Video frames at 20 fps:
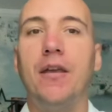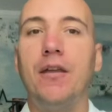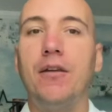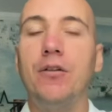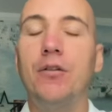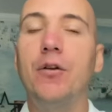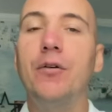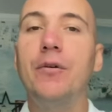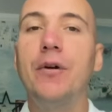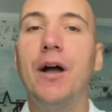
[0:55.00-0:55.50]

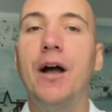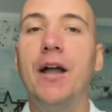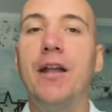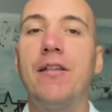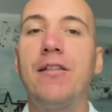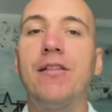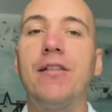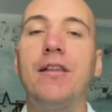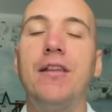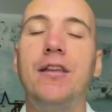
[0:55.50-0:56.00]
You know,
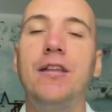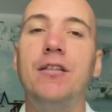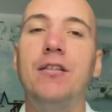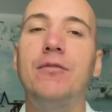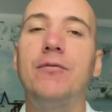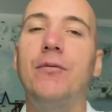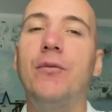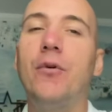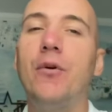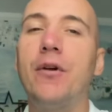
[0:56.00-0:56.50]
guys, it
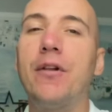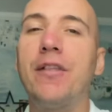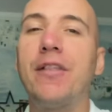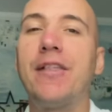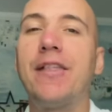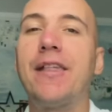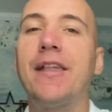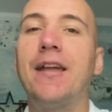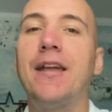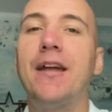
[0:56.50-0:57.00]

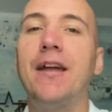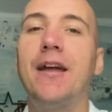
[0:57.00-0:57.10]
was